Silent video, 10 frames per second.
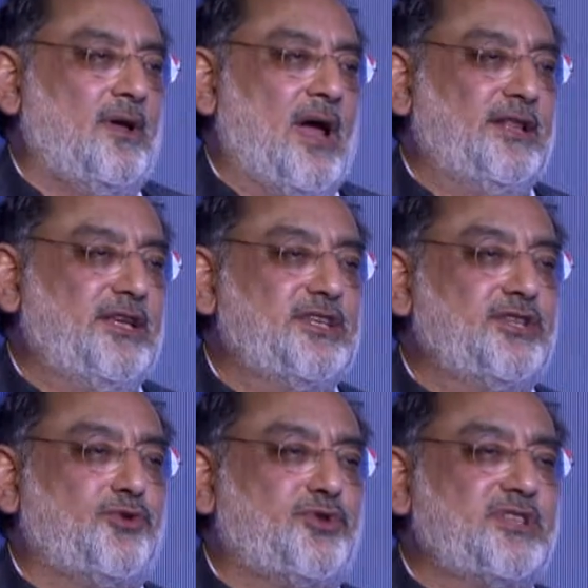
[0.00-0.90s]
And these
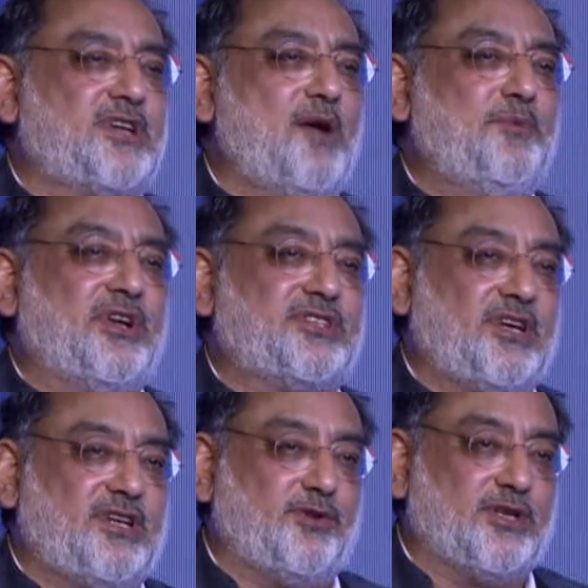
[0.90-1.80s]
institutions can't be
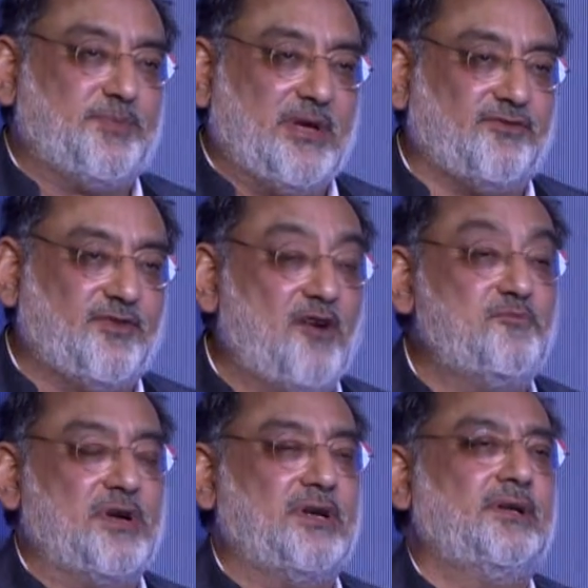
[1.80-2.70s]
restricted to the space of
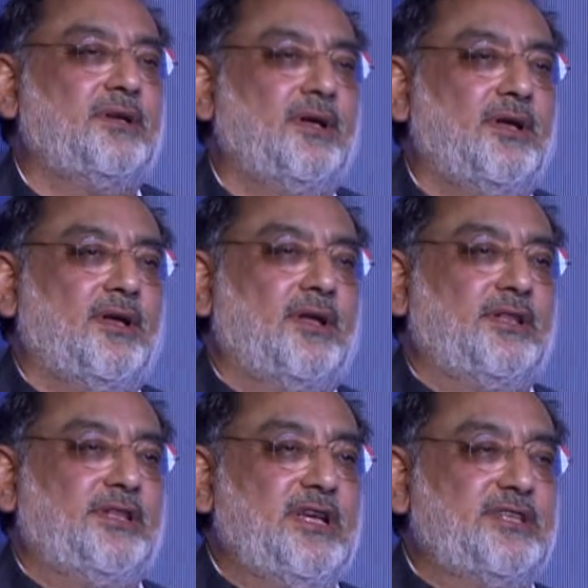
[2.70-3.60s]
government.
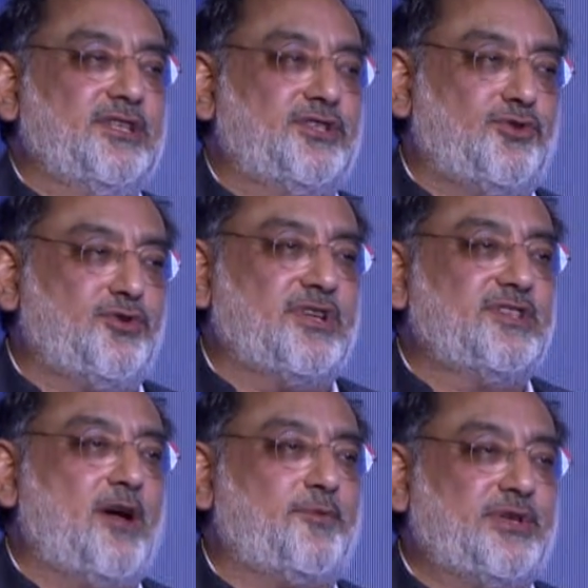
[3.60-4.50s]
These institutions
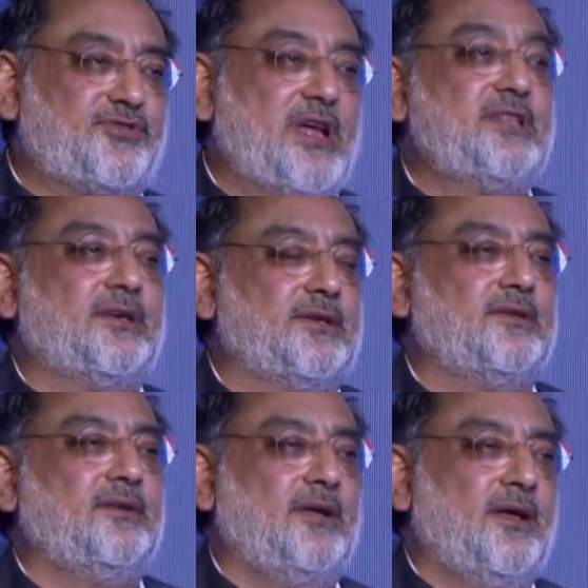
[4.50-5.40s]
have to be strengthened
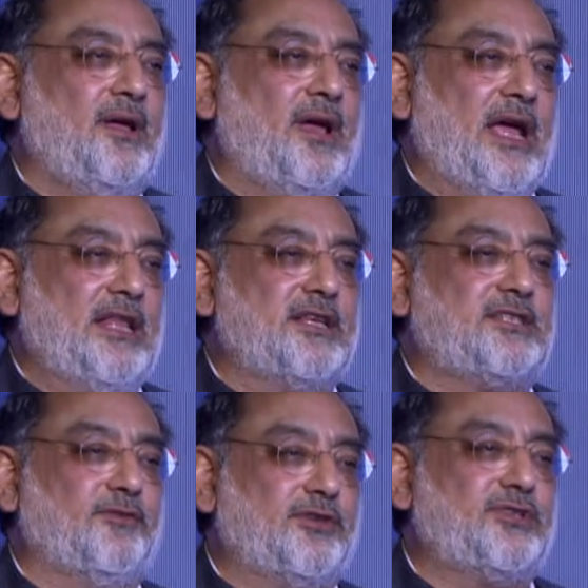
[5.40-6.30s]
in the
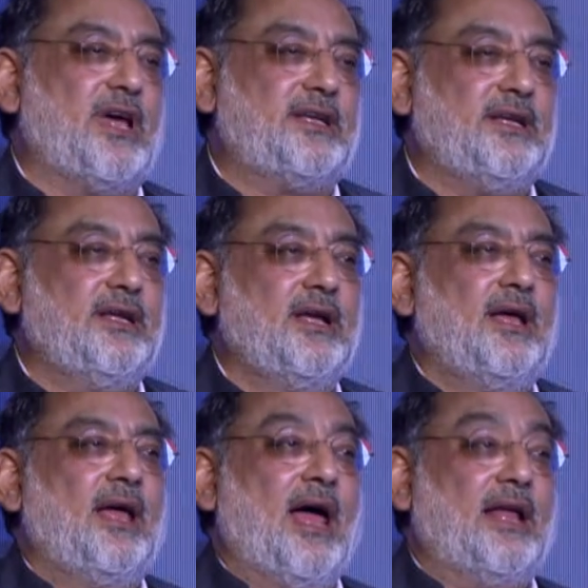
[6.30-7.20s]
civil society.
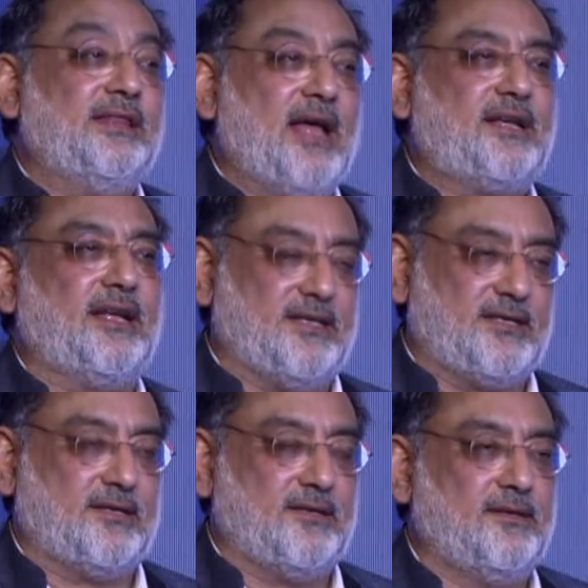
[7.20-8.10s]
And that
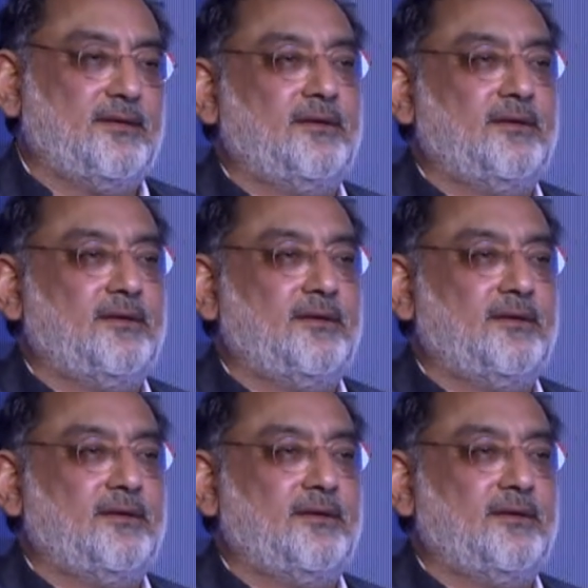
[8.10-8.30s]
is